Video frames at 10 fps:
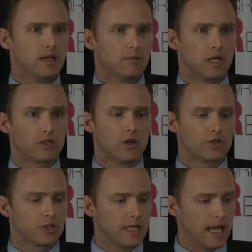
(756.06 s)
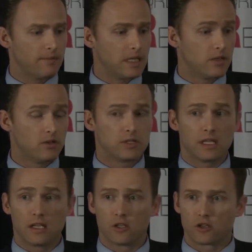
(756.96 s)
Blood cultures can be used
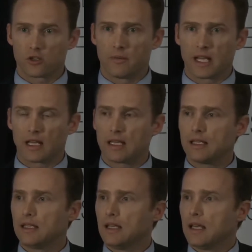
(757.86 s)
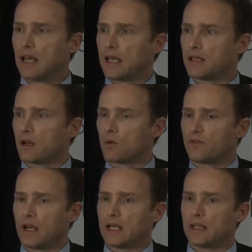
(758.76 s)
indiscriminately, and we're
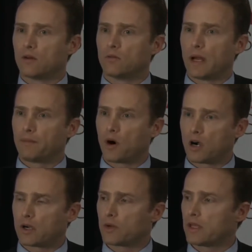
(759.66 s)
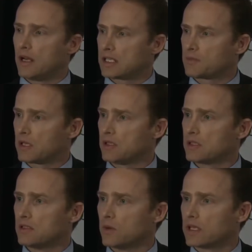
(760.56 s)
finding that by partnering with the hospitals,
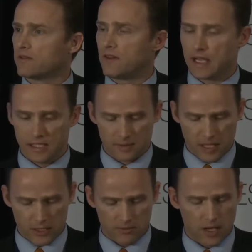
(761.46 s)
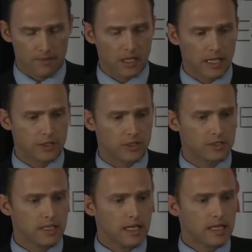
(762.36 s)
and we can find these patient
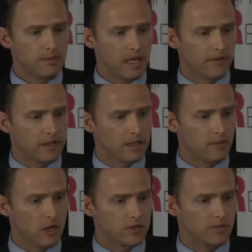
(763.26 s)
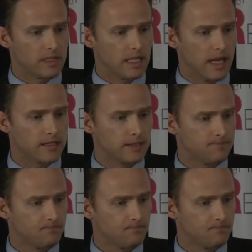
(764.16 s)
populations that benefit the most from the test.